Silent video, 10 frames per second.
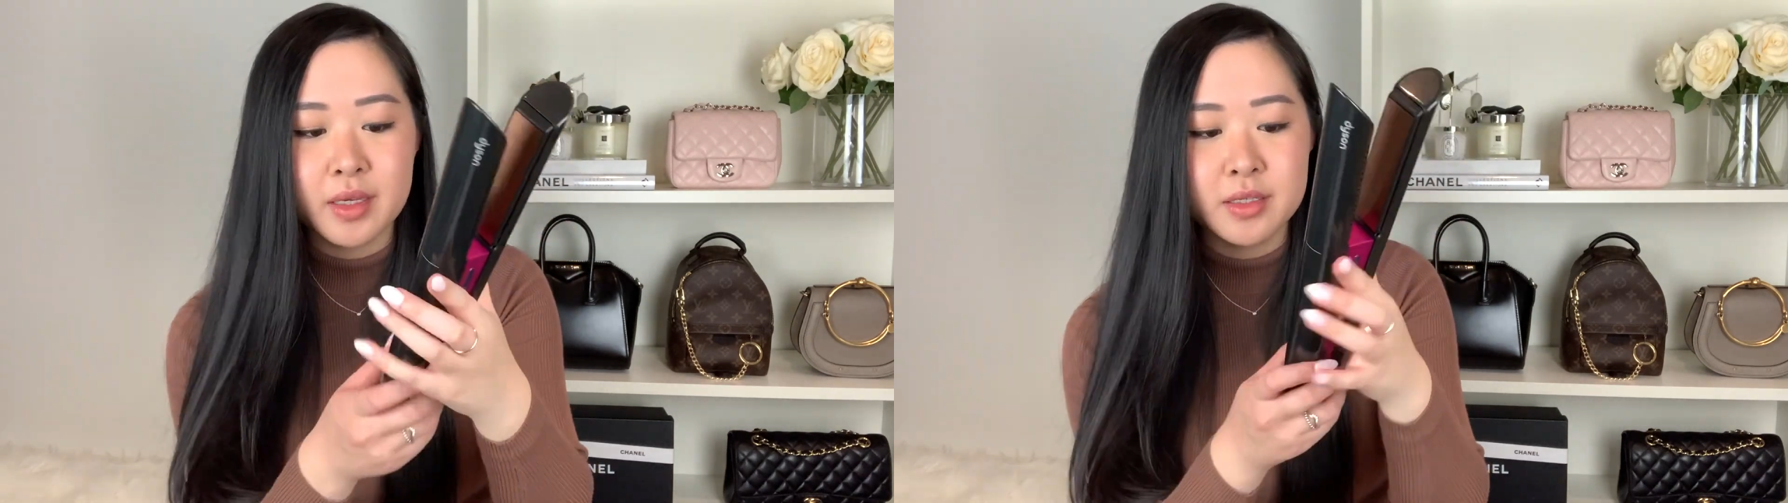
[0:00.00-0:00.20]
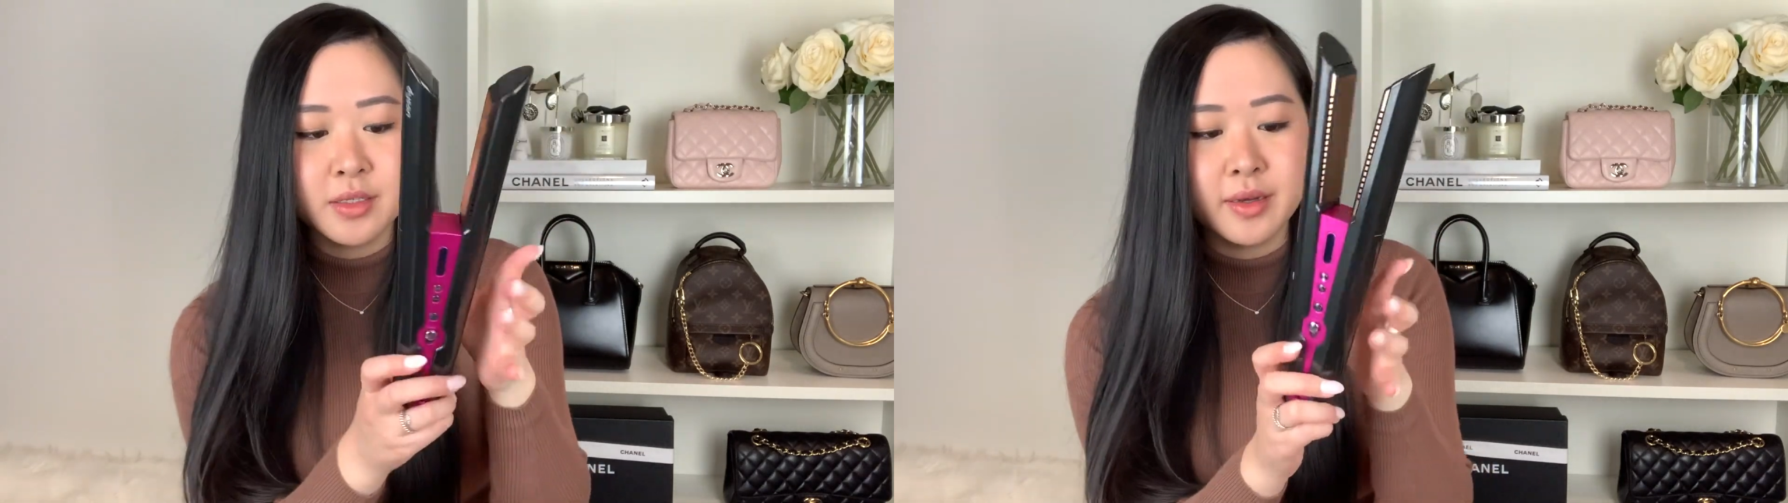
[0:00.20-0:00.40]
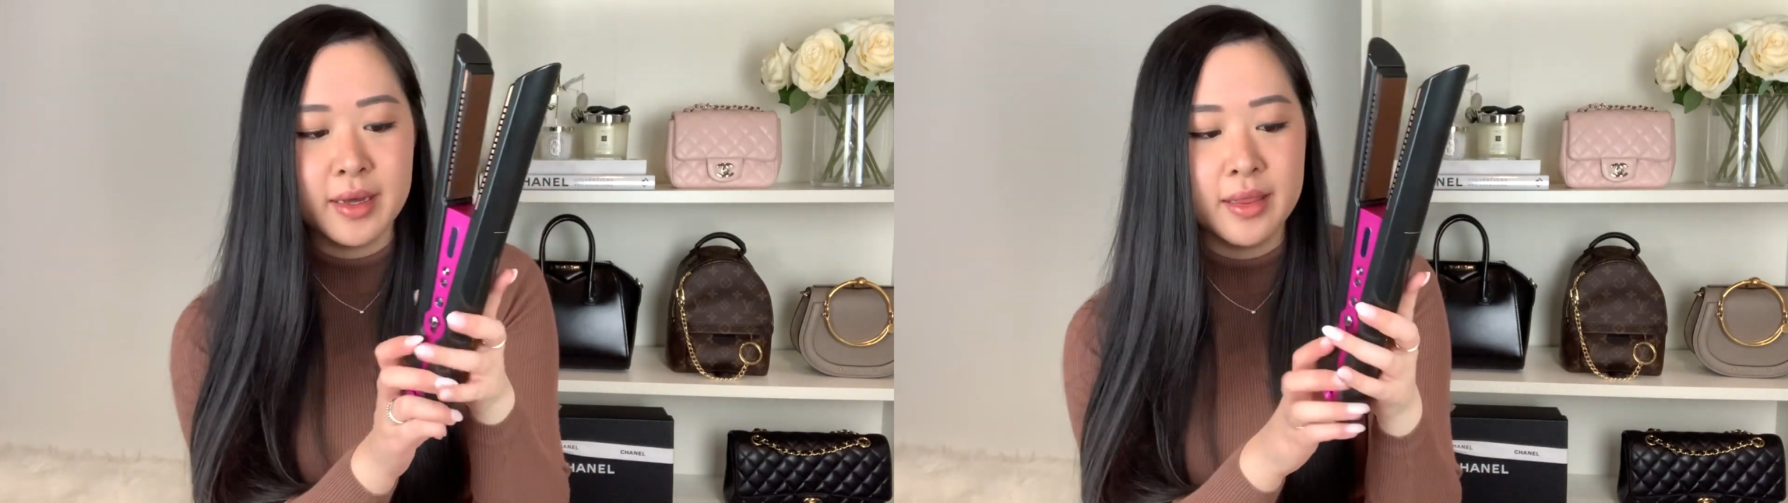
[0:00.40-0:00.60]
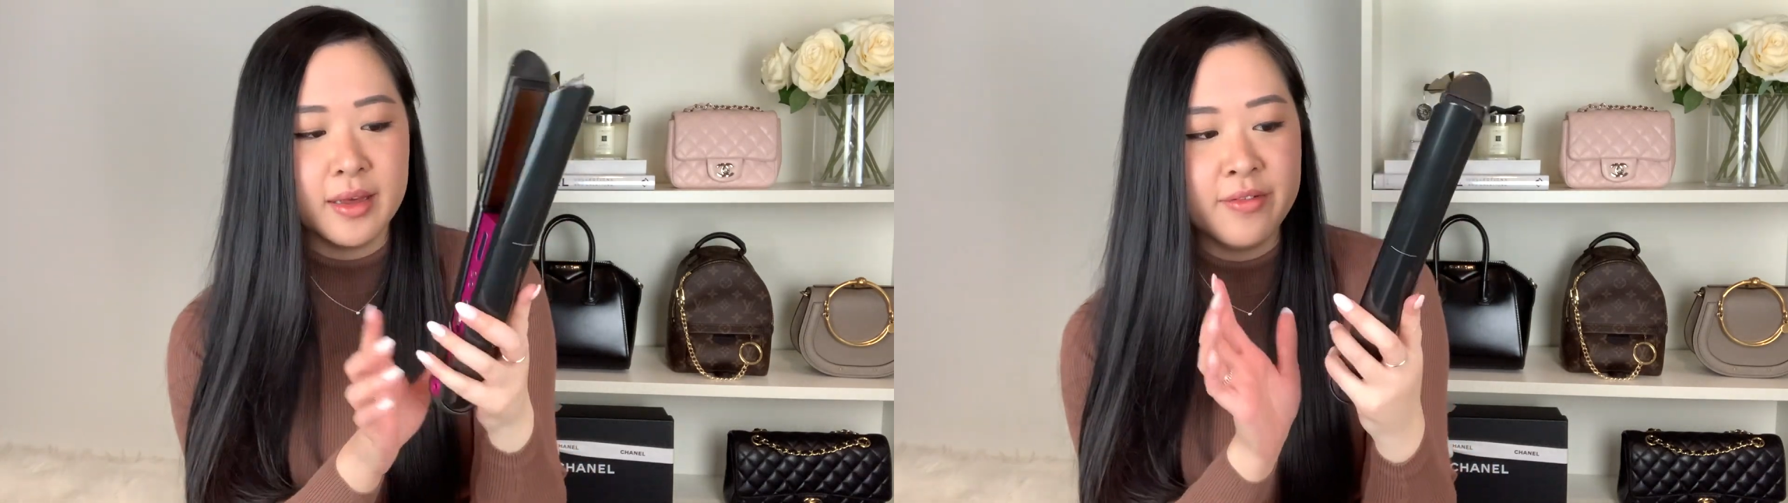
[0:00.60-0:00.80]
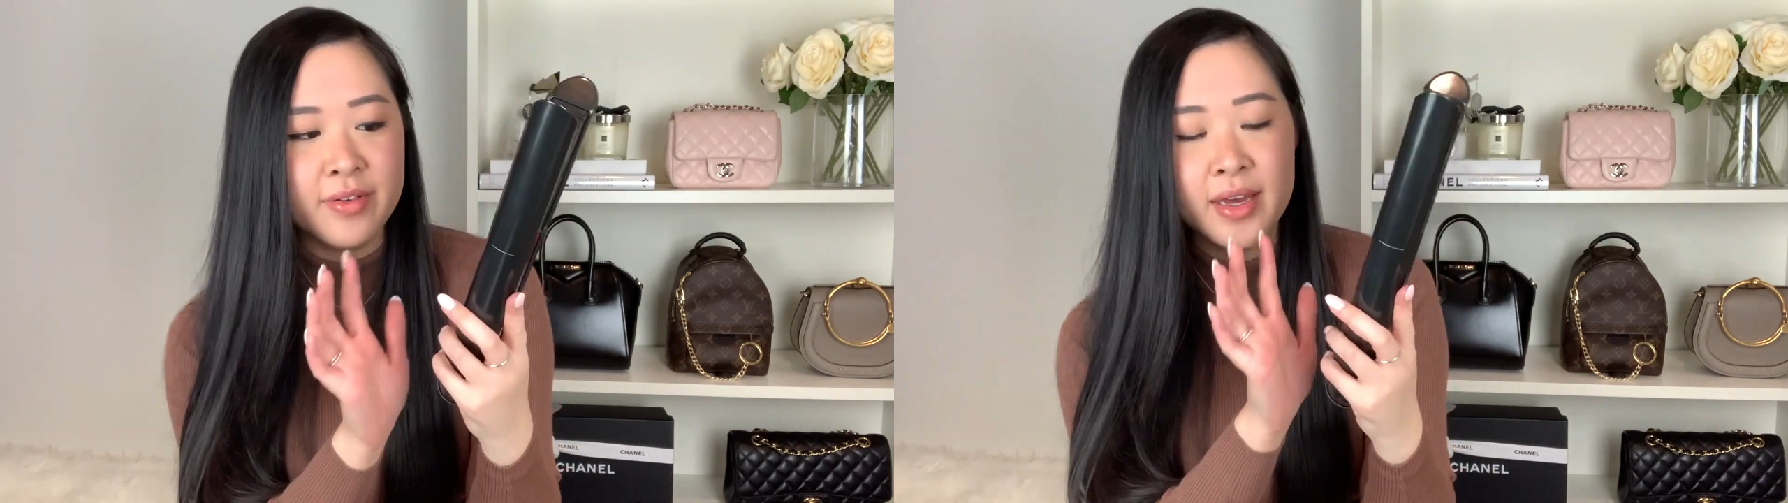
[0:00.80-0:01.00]
So I
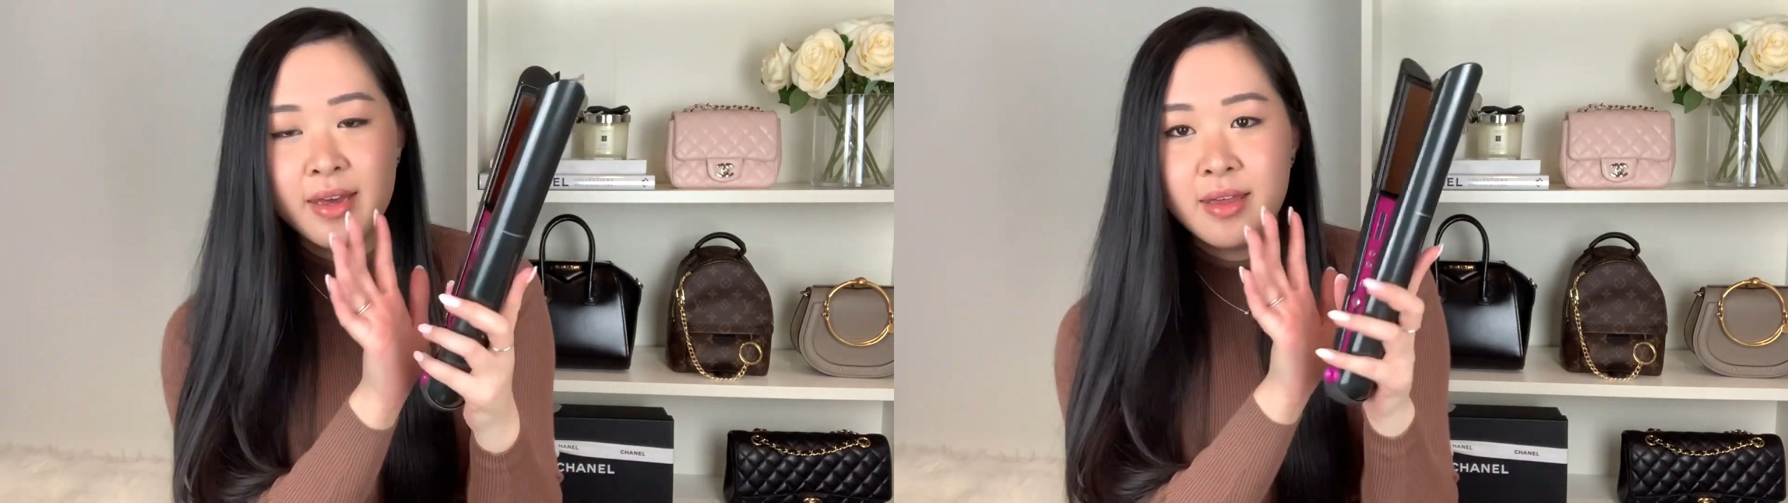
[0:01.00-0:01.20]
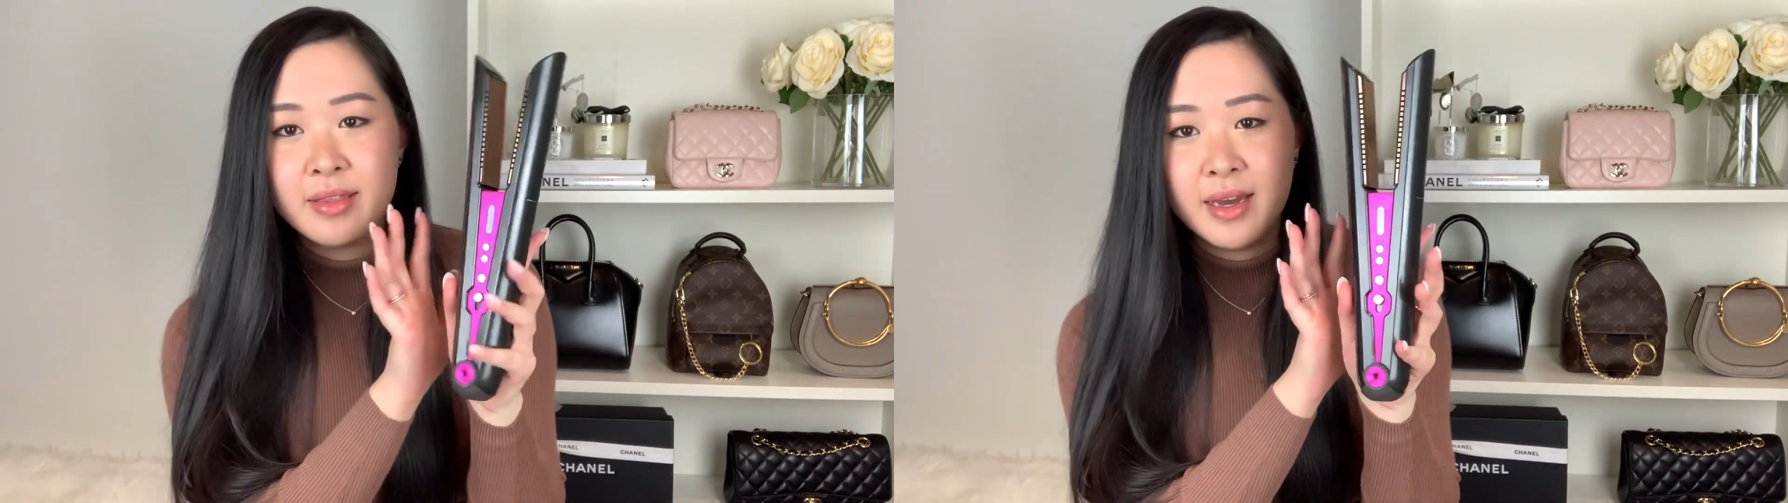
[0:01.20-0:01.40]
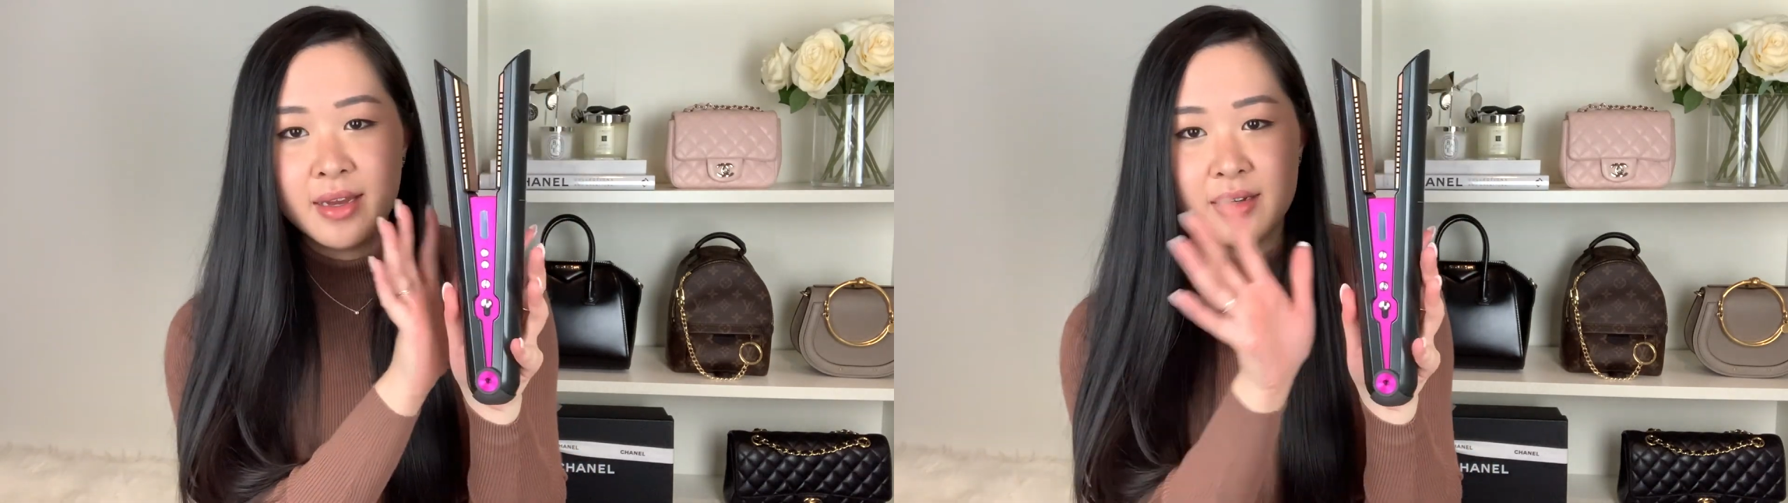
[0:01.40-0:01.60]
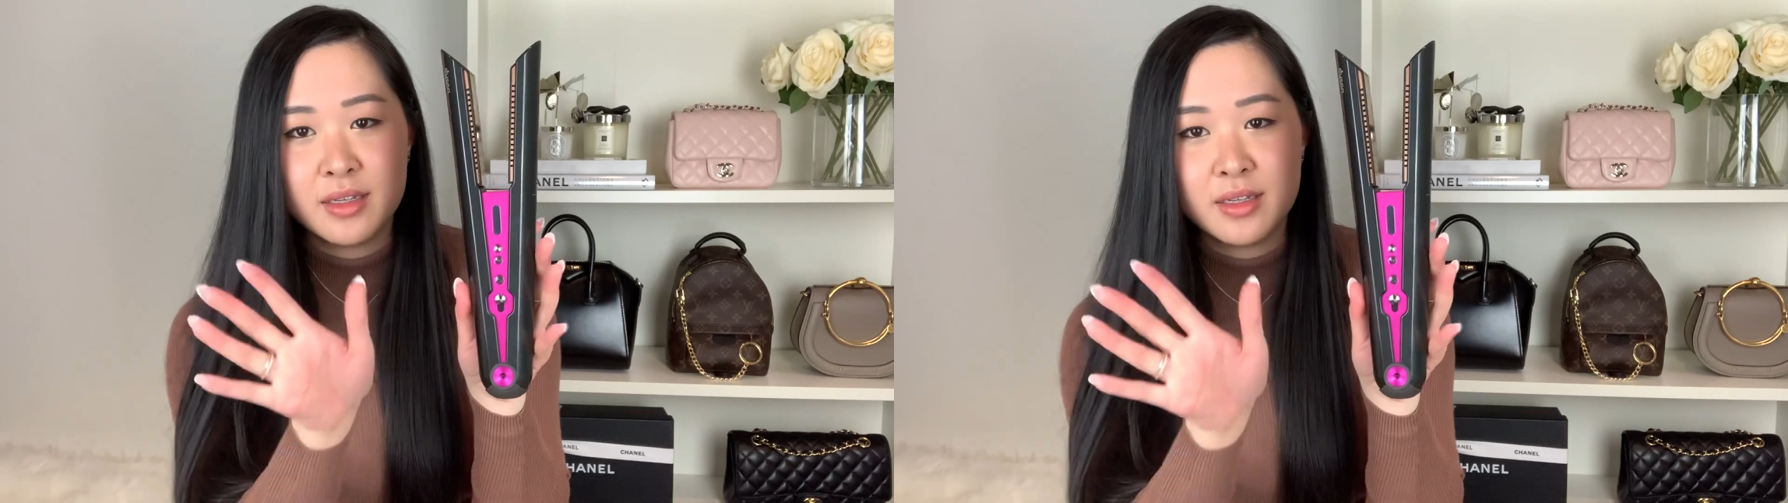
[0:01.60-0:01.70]
love that